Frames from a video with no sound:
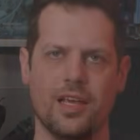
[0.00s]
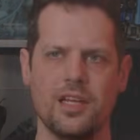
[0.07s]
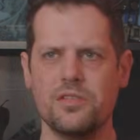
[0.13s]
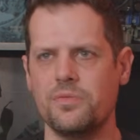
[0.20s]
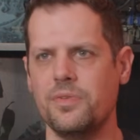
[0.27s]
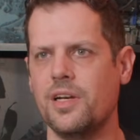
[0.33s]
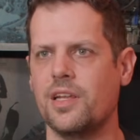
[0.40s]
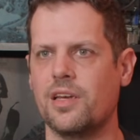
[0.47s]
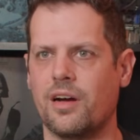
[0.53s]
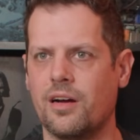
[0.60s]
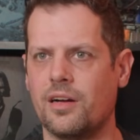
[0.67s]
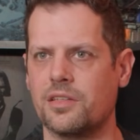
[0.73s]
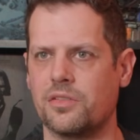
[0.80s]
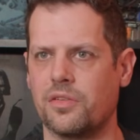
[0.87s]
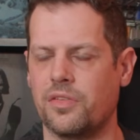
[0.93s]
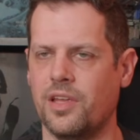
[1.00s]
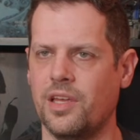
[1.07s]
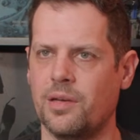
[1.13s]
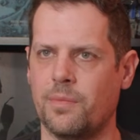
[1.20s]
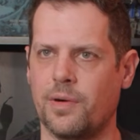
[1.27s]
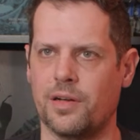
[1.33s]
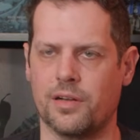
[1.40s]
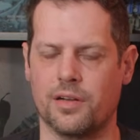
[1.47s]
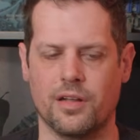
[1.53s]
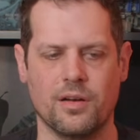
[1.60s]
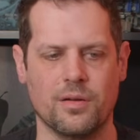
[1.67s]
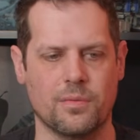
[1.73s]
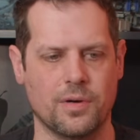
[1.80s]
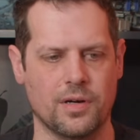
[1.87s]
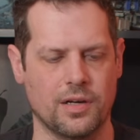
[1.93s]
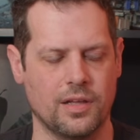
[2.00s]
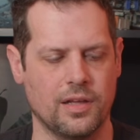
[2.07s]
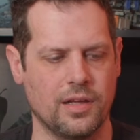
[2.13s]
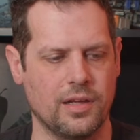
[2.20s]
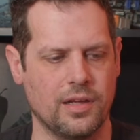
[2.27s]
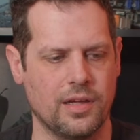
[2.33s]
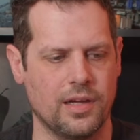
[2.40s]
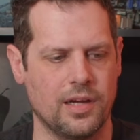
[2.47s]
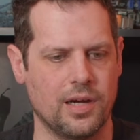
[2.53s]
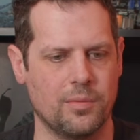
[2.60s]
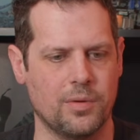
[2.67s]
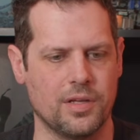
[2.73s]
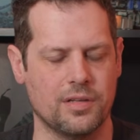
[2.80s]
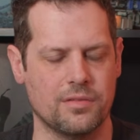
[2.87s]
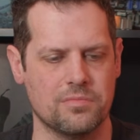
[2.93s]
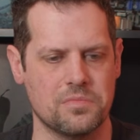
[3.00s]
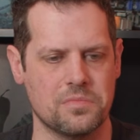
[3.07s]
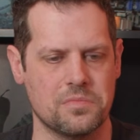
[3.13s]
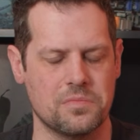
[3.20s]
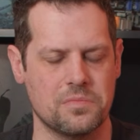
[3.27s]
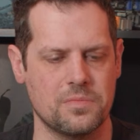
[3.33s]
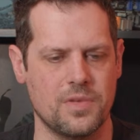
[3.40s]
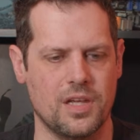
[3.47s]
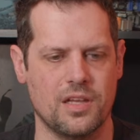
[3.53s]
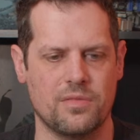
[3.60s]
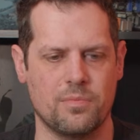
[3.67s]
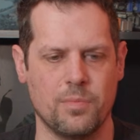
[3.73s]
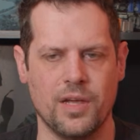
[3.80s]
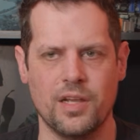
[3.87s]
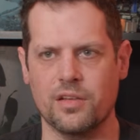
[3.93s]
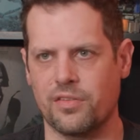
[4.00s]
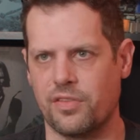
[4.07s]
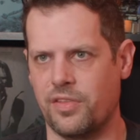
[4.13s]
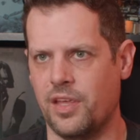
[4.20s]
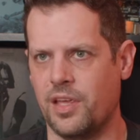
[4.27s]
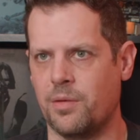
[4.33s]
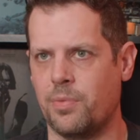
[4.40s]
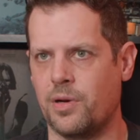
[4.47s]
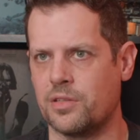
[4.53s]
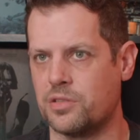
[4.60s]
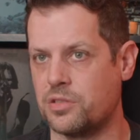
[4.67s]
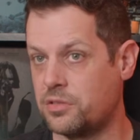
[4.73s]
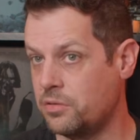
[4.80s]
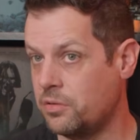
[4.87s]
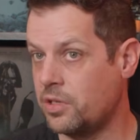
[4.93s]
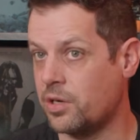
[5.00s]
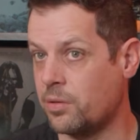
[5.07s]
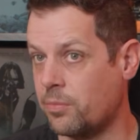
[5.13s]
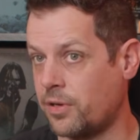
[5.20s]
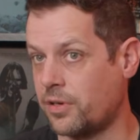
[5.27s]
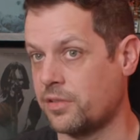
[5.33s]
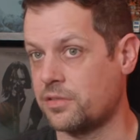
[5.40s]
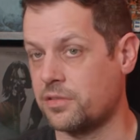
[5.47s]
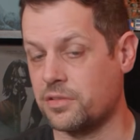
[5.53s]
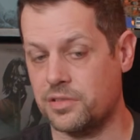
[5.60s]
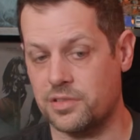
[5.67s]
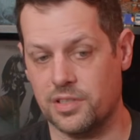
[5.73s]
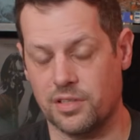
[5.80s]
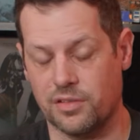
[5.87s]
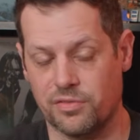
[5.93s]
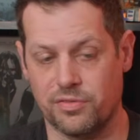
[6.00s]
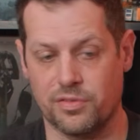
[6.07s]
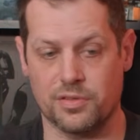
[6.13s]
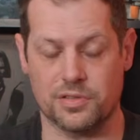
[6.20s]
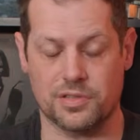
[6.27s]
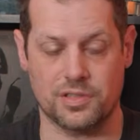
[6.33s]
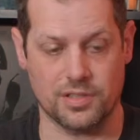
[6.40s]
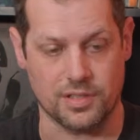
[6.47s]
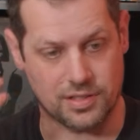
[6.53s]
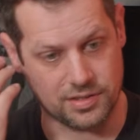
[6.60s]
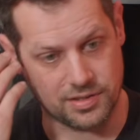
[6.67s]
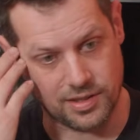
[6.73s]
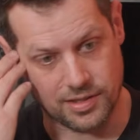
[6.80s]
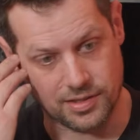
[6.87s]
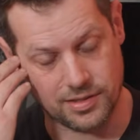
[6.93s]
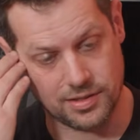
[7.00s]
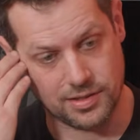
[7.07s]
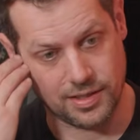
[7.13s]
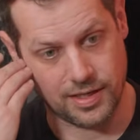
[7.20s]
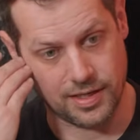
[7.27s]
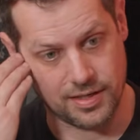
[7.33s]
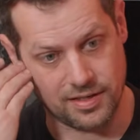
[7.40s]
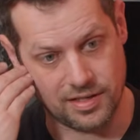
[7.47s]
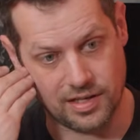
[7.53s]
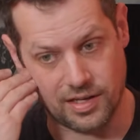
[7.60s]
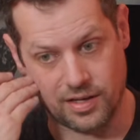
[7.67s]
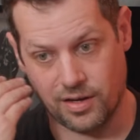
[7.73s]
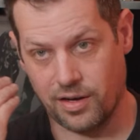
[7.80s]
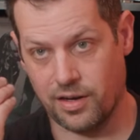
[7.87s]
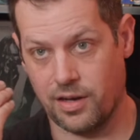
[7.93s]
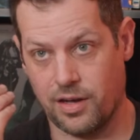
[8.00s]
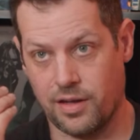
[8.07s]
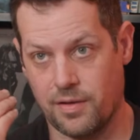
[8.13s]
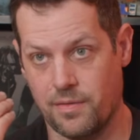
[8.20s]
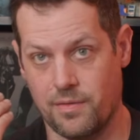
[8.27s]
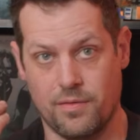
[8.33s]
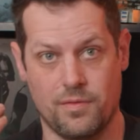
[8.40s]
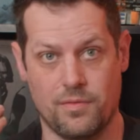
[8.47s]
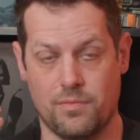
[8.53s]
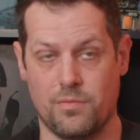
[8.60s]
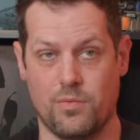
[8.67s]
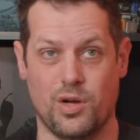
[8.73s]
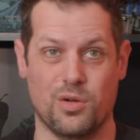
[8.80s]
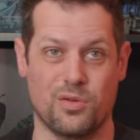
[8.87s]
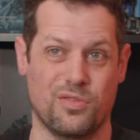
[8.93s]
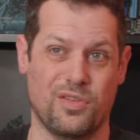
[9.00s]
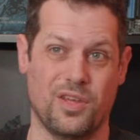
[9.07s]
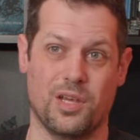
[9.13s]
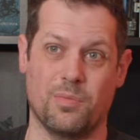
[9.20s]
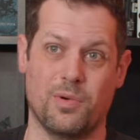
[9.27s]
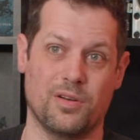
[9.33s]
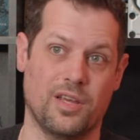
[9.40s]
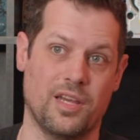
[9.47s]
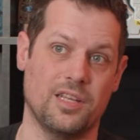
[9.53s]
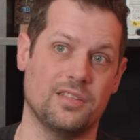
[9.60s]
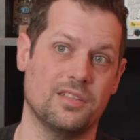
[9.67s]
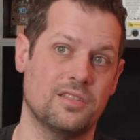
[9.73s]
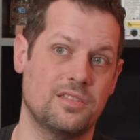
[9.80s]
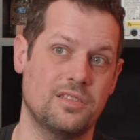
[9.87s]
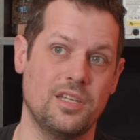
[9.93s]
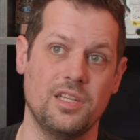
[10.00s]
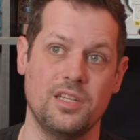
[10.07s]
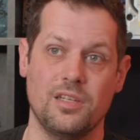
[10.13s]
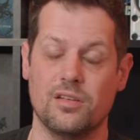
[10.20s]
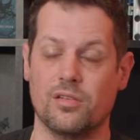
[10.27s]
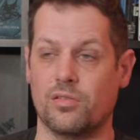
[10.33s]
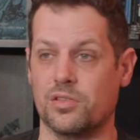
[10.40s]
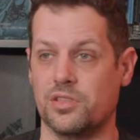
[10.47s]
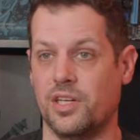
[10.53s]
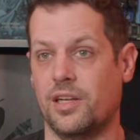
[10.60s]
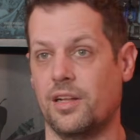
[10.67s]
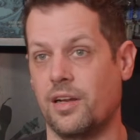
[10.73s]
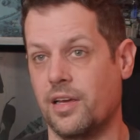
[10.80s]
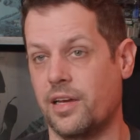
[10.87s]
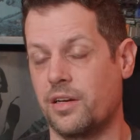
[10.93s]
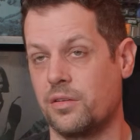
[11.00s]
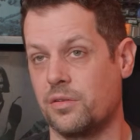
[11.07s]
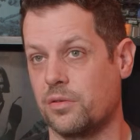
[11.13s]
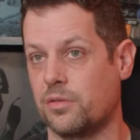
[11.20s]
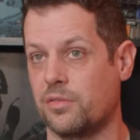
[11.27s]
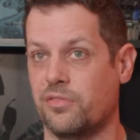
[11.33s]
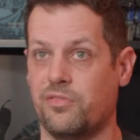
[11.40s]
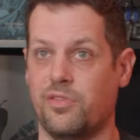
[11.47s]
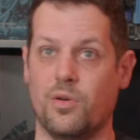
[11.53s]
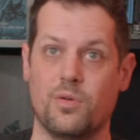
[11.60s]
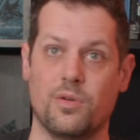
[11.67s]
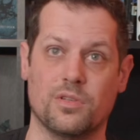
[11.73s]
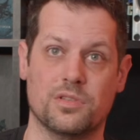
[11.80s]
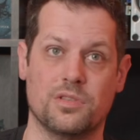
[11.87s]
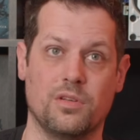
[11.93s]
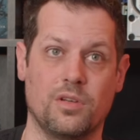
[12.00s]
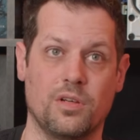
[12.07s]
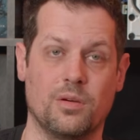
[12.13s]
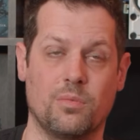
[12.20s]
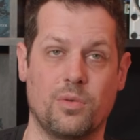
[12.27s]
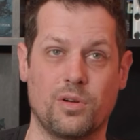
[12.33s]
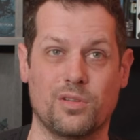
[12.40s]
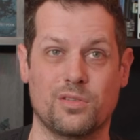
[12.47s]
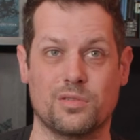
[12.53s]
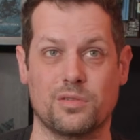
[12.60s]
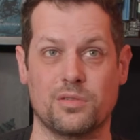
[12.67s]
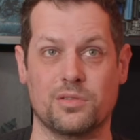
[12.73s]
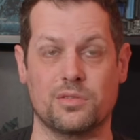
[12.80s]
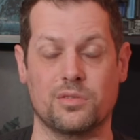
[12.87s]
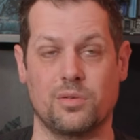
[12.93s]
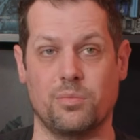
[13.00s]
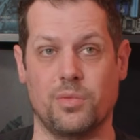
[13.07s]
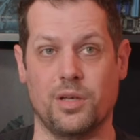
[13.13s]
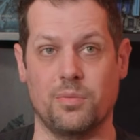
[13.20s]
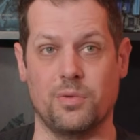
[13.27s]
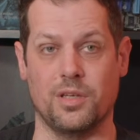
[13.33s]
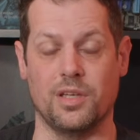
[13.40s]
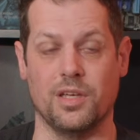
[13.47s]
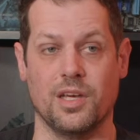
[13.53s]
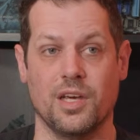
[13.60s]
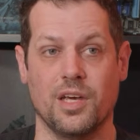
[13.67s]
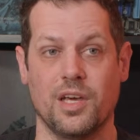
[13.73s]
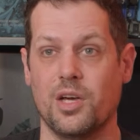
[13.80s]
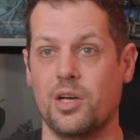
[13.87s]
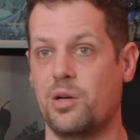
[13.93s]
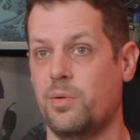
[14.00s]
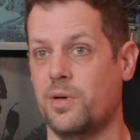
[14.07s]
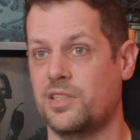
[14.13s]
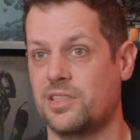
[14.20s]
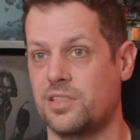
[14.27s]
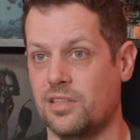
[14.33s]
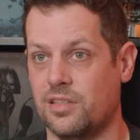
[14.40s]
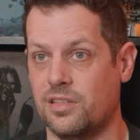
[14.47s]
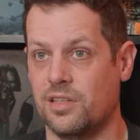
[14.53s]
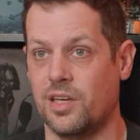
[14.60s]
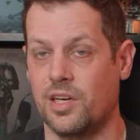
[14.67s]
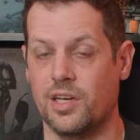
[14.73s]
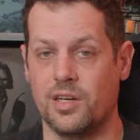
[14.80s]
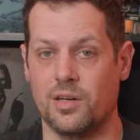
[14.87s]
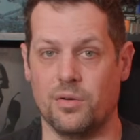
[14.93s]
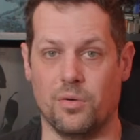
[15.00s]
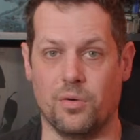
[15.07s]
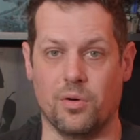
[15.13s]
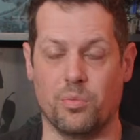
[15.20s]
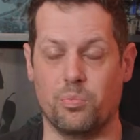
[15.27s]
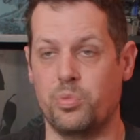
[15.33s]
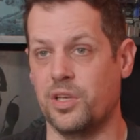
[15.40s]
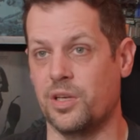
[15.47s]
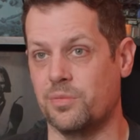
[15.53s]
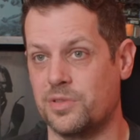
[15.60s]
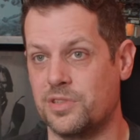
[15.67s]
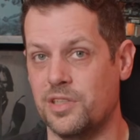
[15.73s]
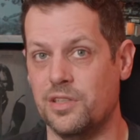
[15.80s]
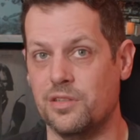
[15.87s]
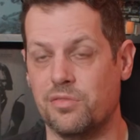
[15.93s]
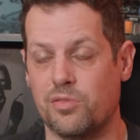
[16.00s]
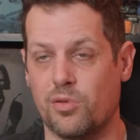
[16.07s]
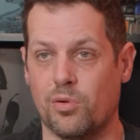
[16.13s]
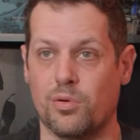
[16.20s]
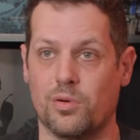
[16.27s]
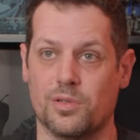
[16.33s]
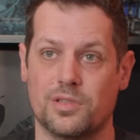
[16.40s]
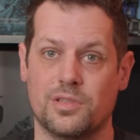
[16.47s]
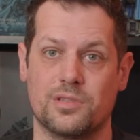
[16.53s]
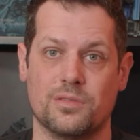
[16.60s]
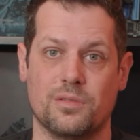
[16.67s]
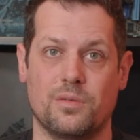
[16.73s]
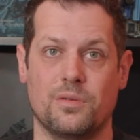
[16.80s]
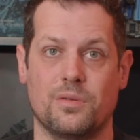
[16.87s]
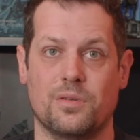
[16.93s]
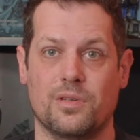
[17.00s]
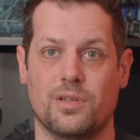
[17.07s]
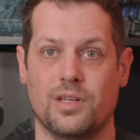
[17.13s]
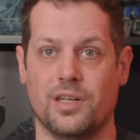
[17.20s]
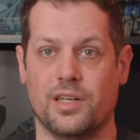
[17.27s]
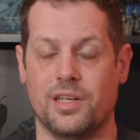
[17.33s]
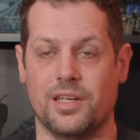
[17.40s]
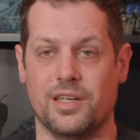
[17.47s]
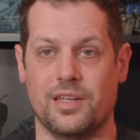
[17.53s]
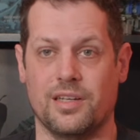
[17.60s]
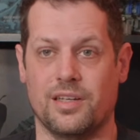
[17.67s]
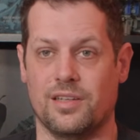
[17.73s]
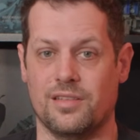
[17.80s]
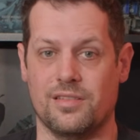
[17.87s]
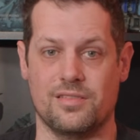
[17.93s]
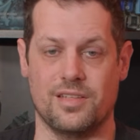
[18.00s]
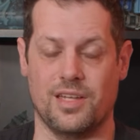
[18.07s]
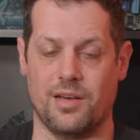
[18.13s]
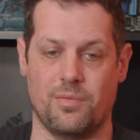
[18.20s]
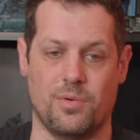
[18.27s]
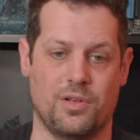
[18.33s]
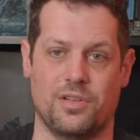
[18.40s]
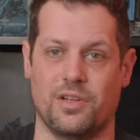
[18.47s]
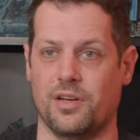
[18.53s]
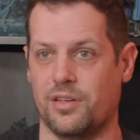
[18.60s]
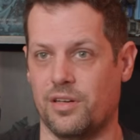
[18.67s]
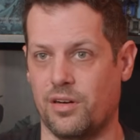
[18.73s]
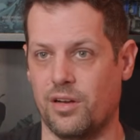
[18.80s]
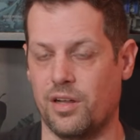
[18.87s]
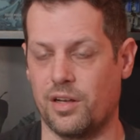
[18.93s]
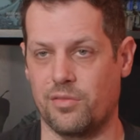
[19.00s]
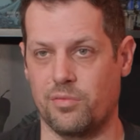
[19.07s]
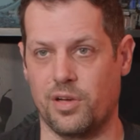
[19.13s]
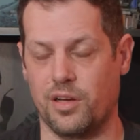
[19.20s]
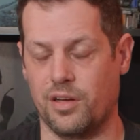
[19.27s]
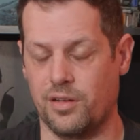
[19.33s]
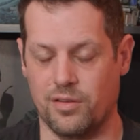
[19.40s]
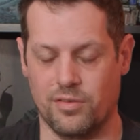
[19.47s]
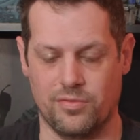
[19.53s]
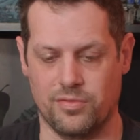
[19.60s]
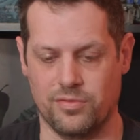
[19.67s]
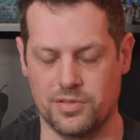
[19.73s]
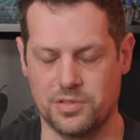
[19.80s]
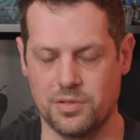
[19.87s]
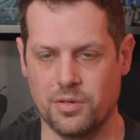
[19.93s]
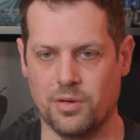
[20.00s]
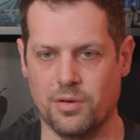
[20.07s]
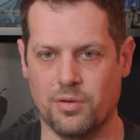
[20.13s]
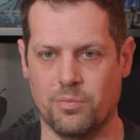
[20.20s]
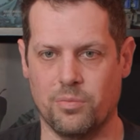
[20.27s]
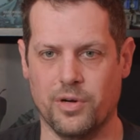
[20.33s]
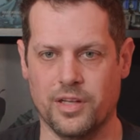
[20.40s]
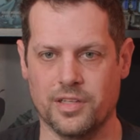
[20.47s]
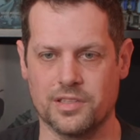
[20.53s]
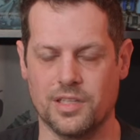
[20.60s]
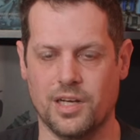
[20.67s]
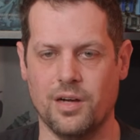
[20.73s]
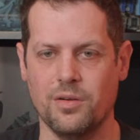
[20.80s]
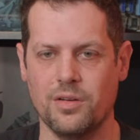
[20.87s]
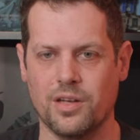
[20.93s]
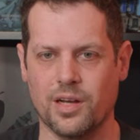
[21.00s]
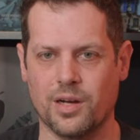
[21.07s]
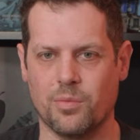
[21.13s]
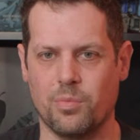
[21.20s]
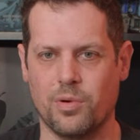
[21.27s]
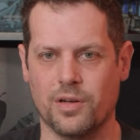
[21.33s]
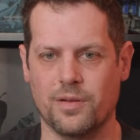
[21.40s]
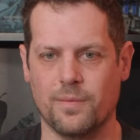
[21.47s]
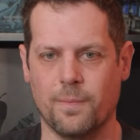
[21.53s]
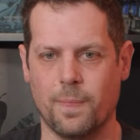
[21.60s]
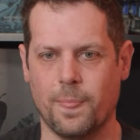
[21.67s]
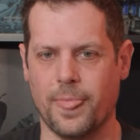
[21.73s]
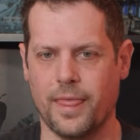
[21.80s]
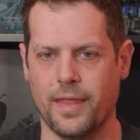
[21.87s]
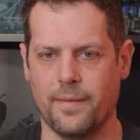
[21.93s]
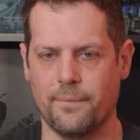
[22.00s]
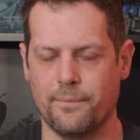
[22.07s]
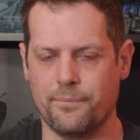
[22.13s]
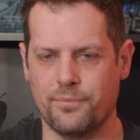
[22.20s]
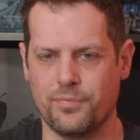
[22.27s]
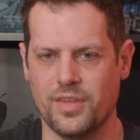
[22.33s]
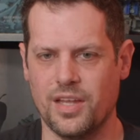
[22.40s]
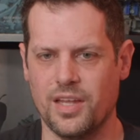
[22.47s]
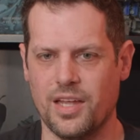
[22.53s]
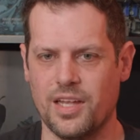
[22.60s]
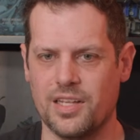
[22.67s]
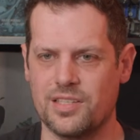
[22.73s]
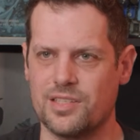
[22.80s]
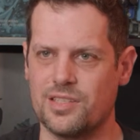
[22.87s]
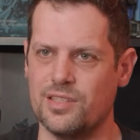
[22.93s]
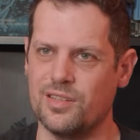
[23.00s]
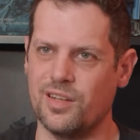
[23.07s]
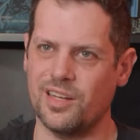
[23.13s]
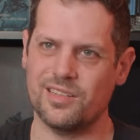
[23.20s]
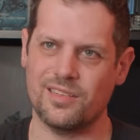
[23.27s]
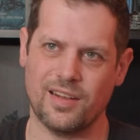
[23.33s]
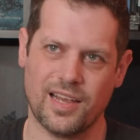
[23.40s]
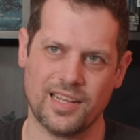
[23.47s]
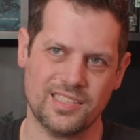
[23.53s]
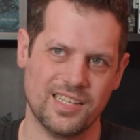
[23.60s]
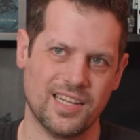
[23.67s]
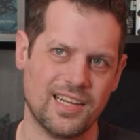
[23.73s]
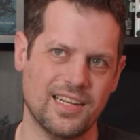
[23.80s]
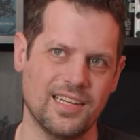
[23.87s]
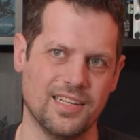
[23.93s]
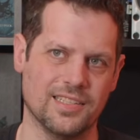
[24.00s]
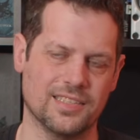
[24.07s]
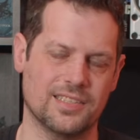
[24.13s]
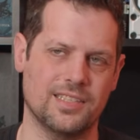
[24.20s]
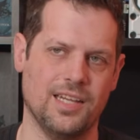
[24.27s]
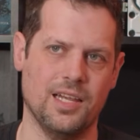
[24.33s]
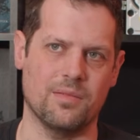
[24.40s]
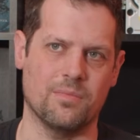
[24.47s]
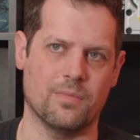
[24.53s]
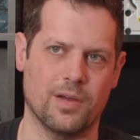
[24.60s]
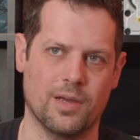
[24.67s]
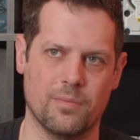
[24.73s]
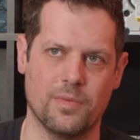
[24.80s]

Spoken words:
It's really hard to think about another one. I mean, it made us think about studio monitors in the first sense, and we could think about ATC or Genelec or Focal studio monitors, or maybe Quested or PMC, of course, or there are a lot of studio brands out there, but it's not exactly the same.